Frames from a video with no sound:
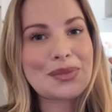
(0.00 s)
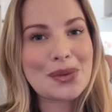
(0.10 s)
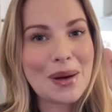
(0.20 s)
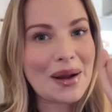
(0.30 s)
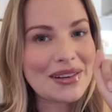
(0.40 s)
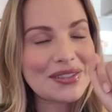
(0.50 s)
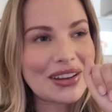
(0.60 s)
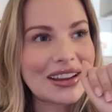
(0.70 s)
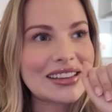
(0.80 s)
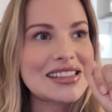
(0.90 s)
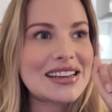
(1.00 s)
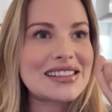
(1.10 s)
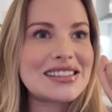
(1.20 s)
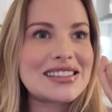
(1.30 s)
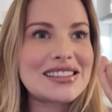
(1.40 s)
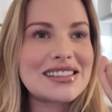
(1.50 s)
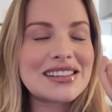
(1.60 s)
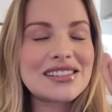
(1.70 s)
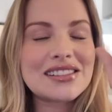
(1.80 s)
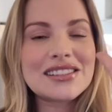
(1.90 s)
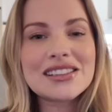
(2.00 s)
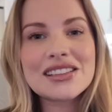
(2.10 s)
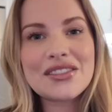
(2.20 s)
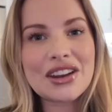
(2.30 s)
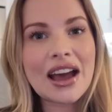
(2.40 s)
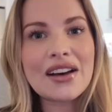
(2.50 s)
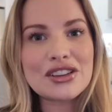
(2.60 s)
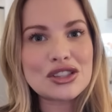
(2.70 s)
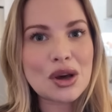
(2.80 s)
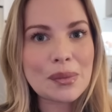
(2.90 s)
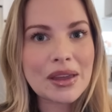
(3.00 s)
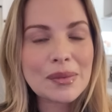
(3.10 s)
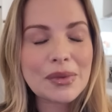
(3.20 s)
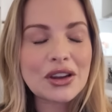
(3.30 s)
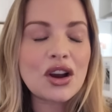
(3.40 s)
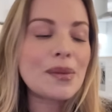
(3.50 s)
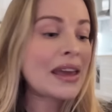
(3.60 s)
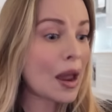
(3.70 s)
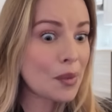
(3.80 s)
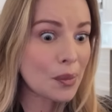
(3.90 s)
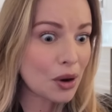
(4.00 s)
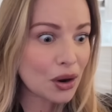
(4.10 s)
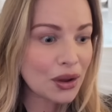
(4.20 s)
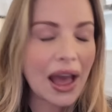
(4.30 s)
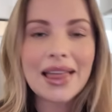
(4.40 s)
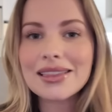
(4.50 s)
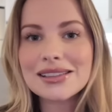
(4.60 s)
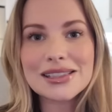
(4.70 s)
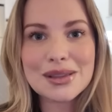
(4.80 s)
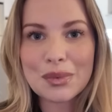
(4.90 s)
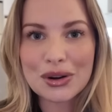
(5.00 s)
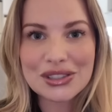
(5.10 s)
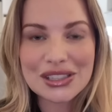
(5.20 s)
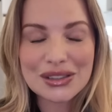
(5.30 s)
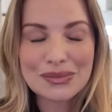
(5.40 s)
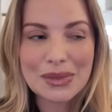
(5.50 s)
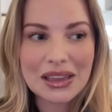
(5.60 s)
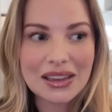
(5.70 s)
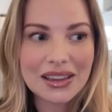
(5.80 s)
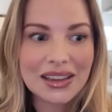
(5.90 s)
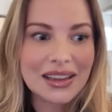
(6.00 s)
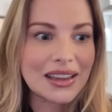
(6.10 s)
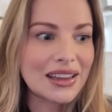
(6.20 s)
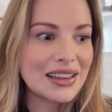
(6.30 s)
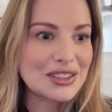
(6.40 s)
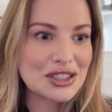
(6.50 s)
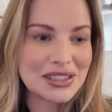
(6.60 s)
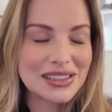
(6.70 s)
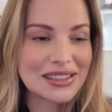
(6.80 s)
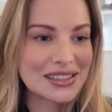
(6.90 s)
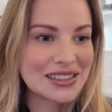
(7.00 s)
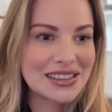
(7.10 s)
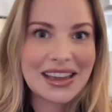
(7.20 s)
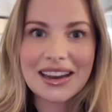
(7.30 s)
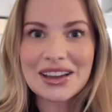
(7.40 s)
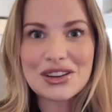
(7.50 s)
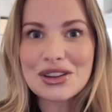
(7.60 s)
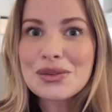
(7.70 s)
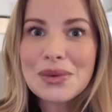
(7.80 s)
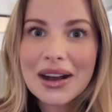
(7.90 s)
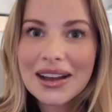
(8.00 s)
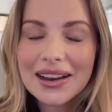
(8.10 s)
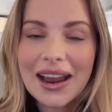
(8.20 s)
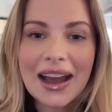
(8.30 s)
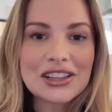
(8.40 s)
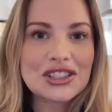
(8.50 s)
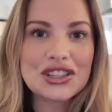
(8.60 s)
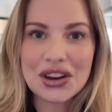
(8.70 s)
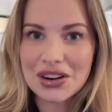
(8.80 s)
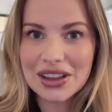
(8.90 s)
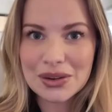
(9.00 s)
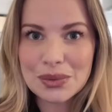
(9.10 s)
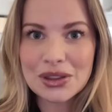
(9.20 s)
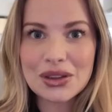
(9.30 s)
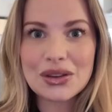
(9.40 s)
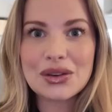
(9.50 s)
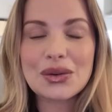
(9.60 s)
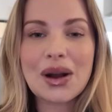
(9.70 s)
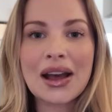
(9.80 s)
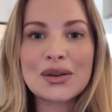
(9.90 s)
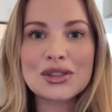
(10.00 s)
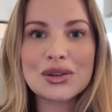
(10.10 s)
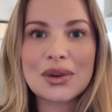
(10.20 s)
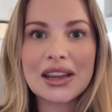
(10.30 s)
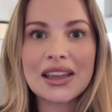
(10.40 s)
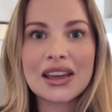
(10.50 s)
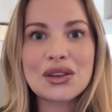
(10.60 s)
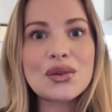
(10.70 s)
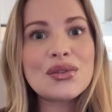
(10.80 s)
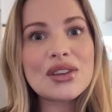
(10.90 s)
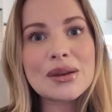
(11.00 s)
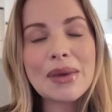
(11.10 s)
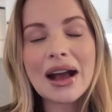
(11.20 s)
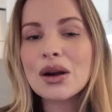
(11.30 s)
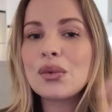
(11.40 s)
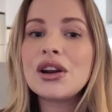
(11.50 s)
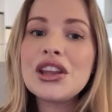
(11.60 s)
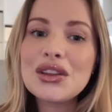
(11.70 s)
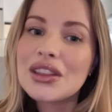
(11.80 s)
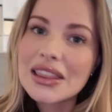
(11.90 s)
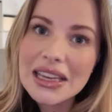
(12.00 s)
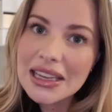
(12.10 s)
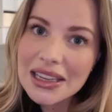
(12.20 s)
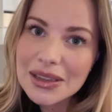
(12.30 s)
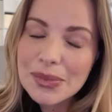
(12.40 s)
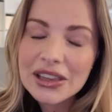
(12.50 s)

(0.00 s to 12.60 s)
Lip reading: I'm proud of it and it doesn't even have a topic, but yeah, my camera broke and this is the process of me just getting a new one and sharing it with you. I also want to hear your feedback. What do you think?